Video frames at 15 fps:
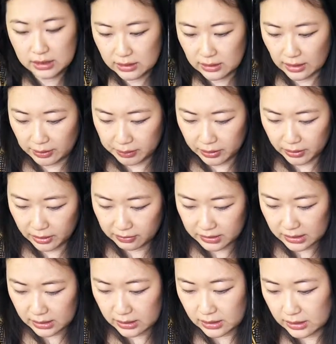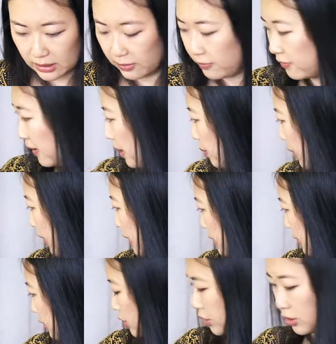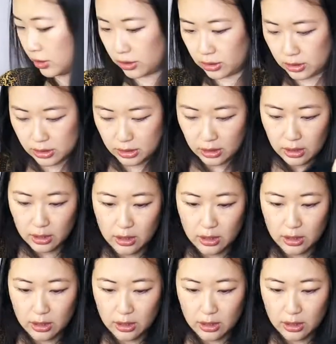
is, I believe this is the same fabric as the skirt,